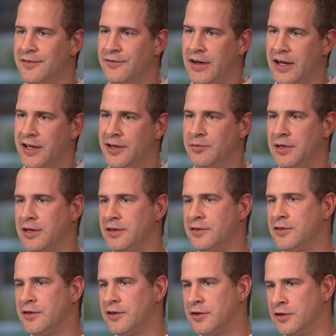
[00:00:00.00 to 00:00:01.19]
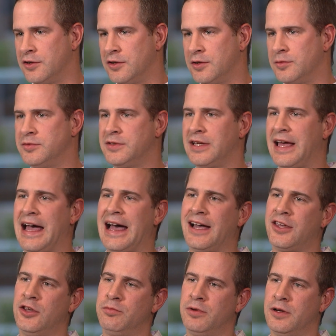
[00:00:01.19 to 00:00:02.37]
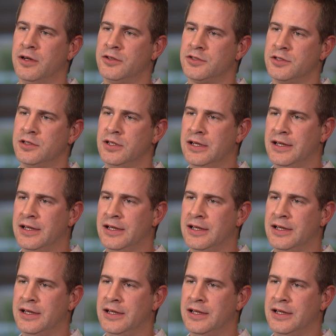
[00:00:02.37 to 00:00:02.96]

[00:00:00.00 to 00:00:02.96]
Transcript: vitamins, herbs, acupuncture.